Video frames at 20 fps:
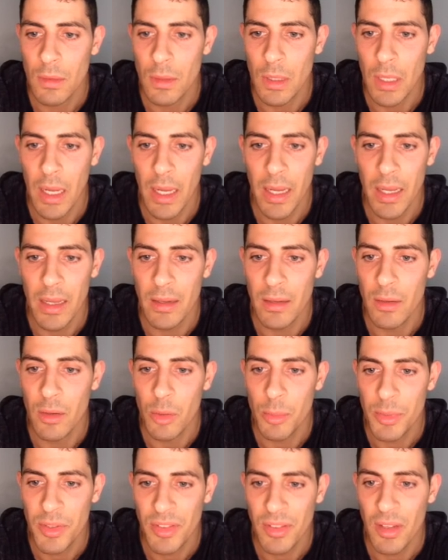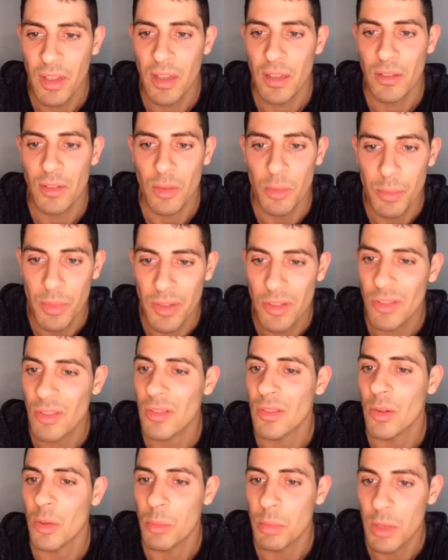I had no mistakes, no misses,
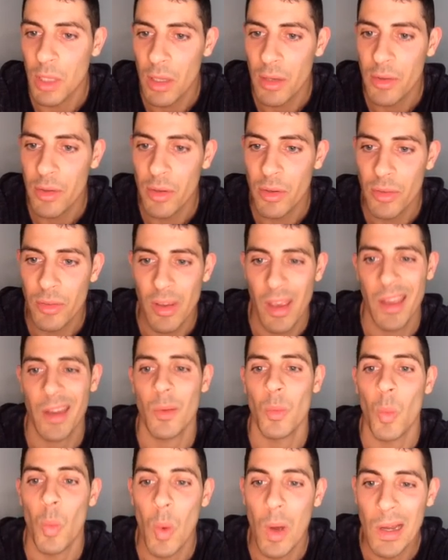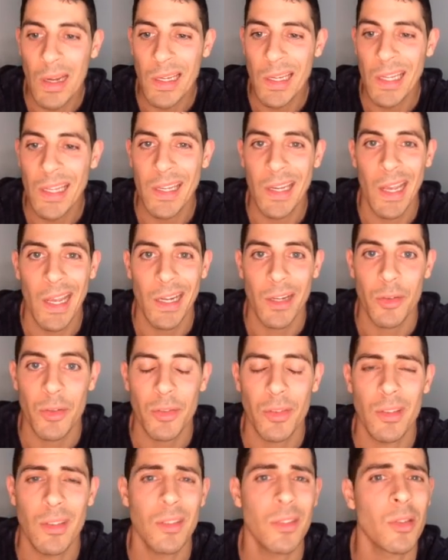no blunders. I had one
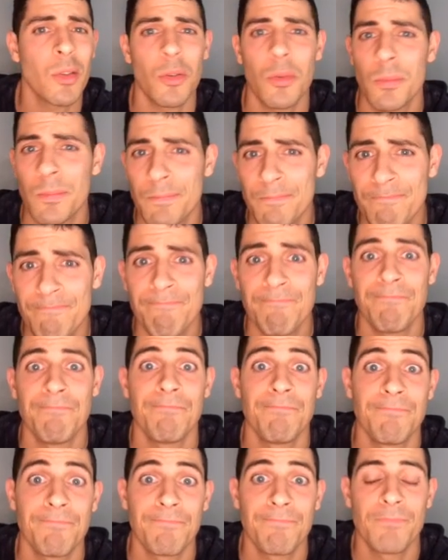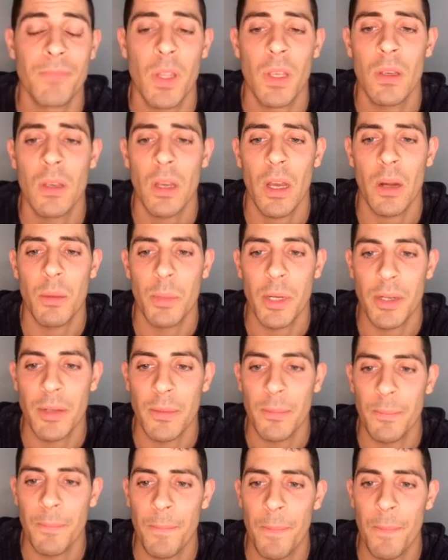inaccuracy, so I don't mind it.